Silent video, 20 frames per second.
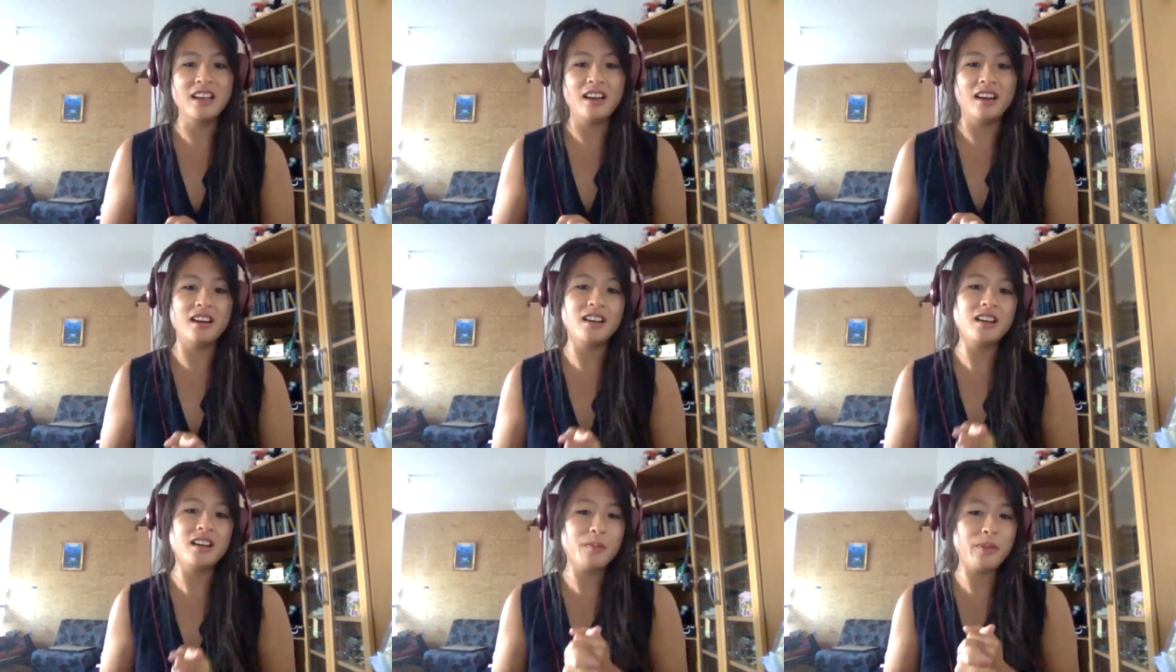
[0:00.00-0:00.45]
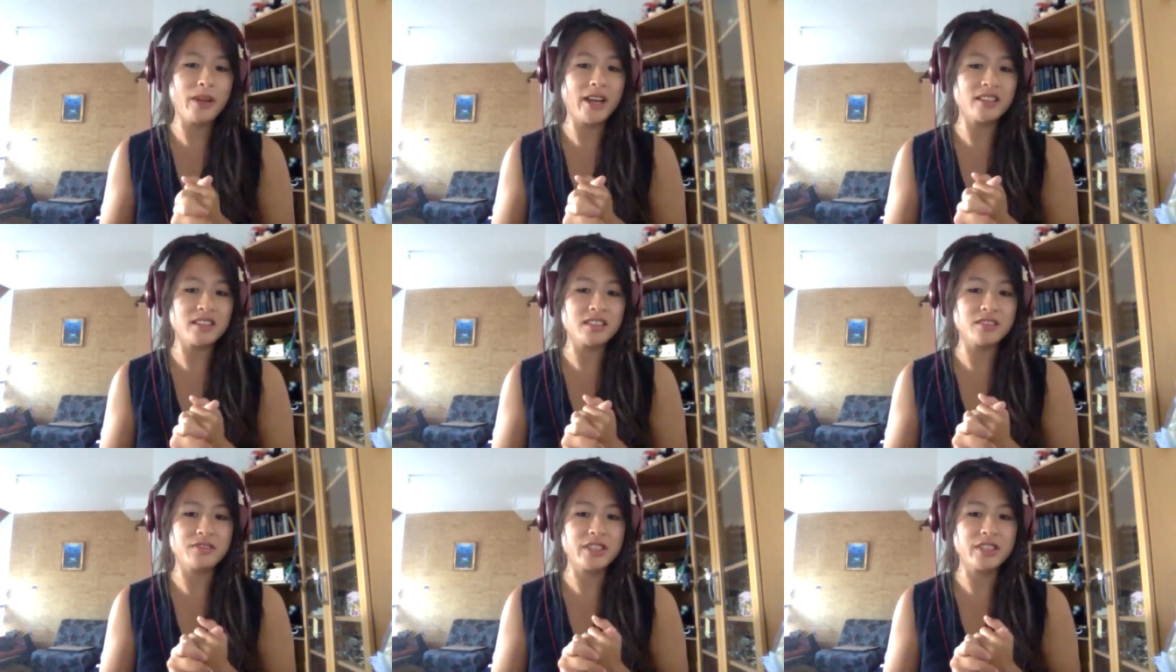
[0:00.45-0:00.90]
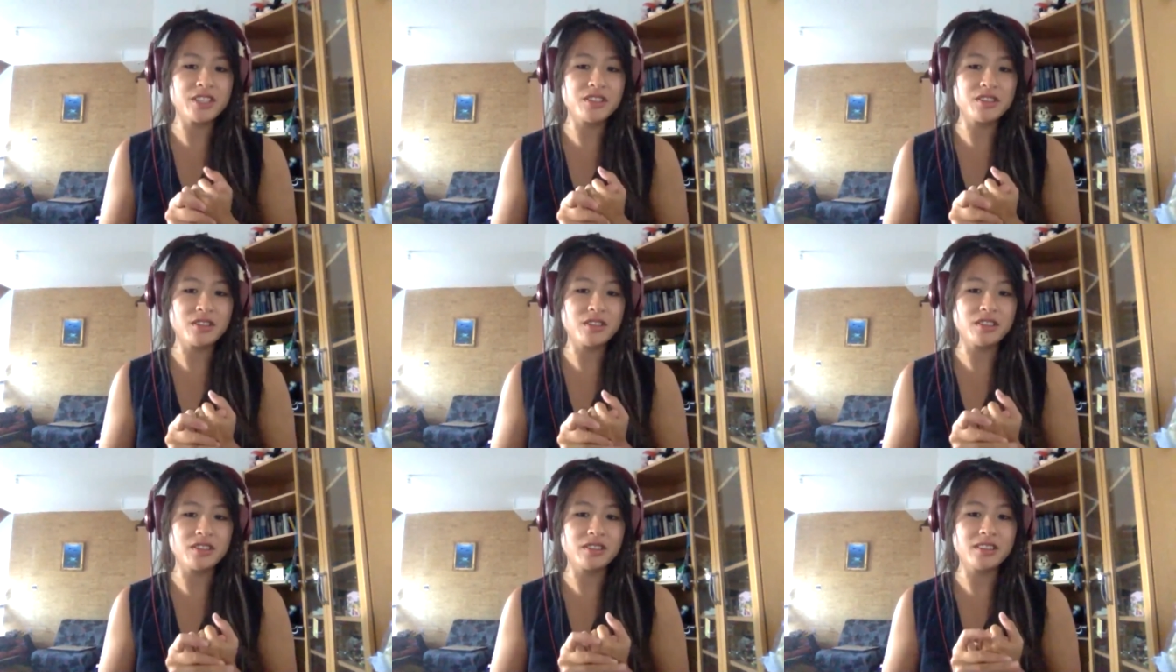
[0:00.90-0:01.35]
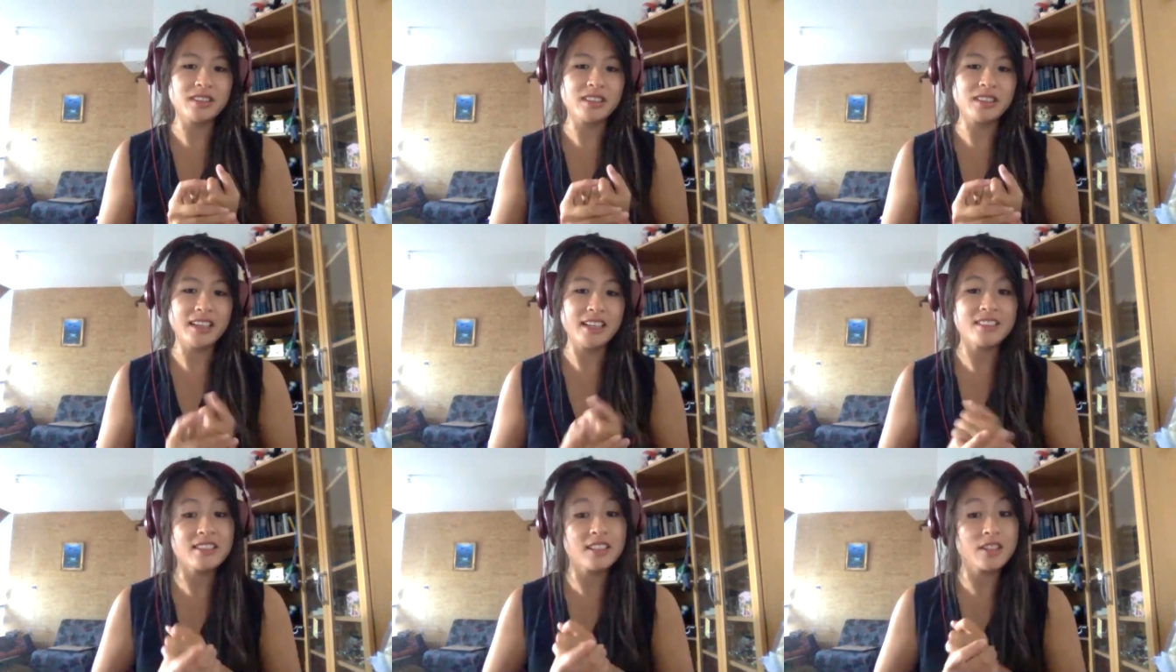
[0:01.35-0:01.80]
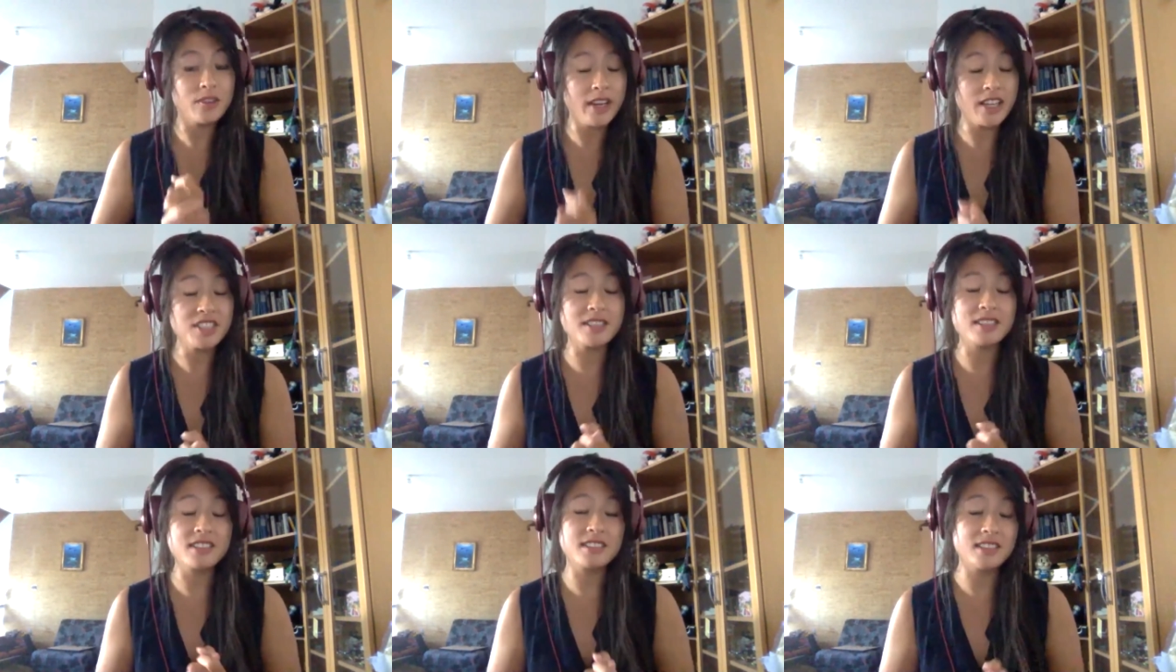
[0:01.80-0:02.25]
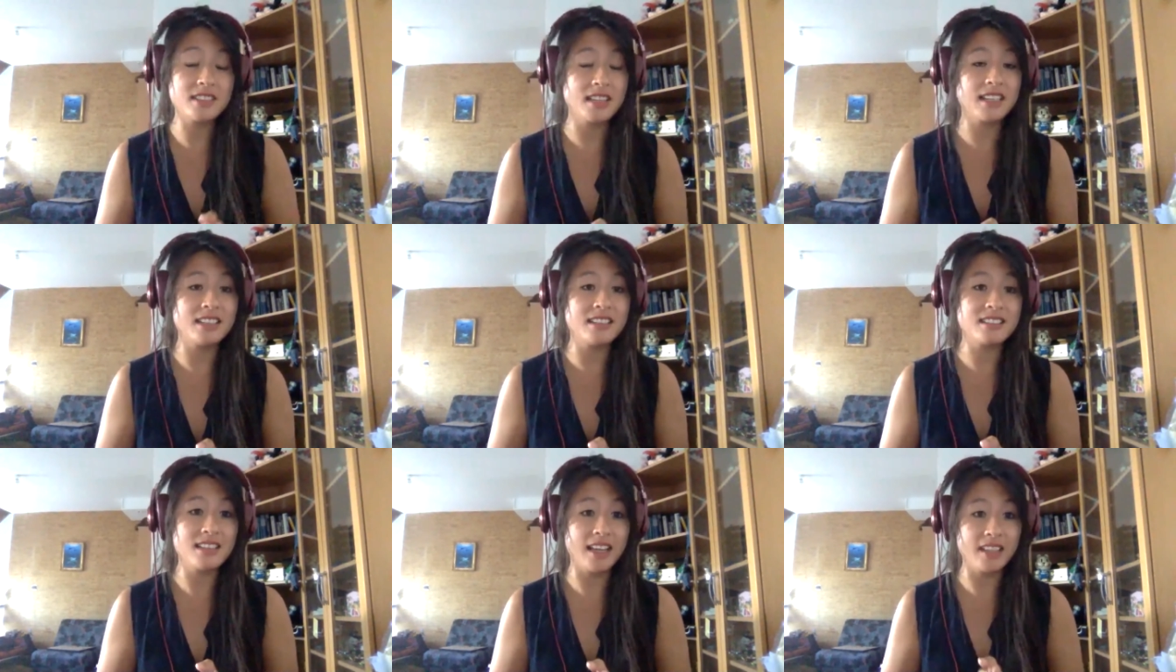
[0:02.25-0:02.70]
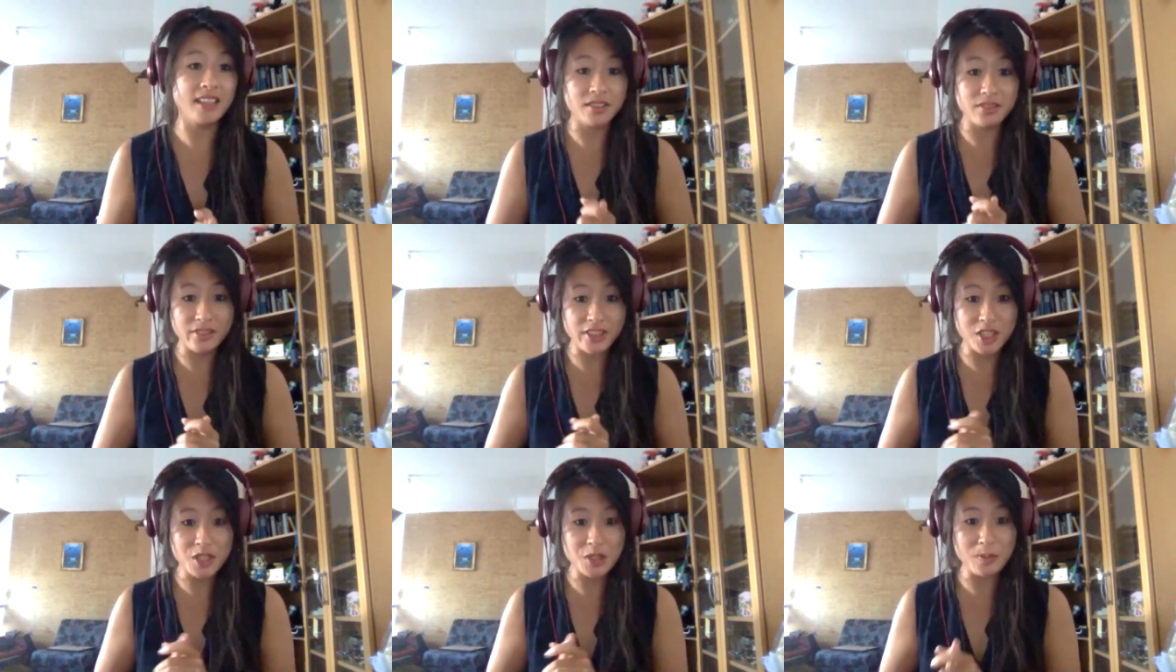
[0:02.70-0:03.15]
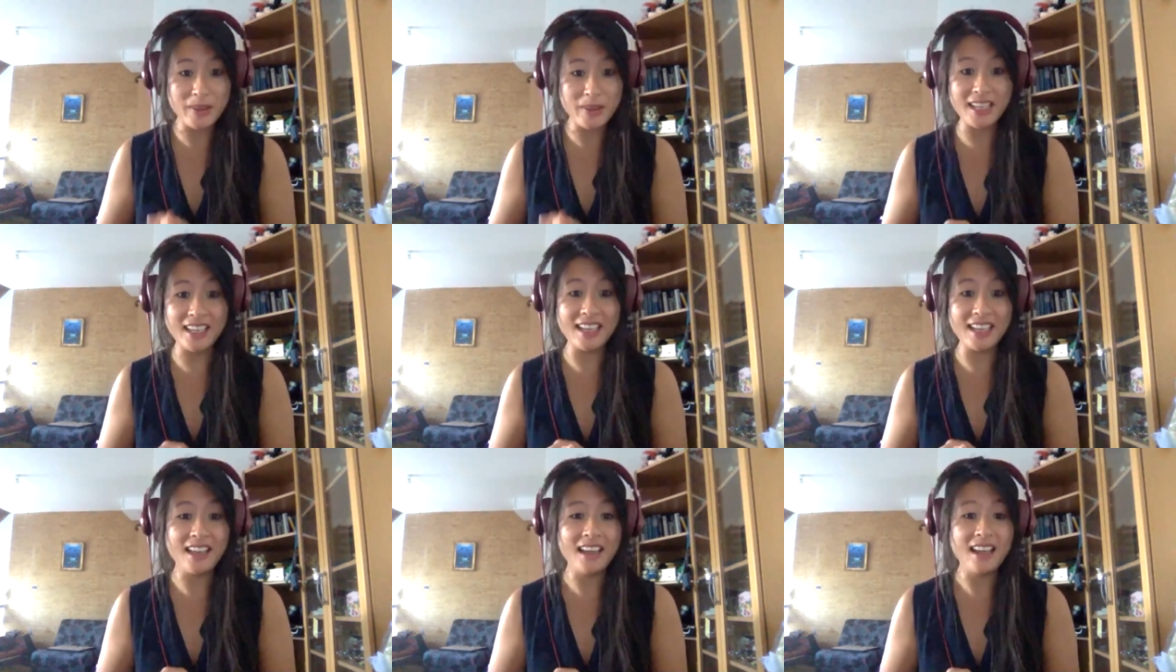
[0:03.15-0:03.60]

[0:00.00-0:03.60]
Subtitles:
on Comparative Regional Integration Studies and the VUB,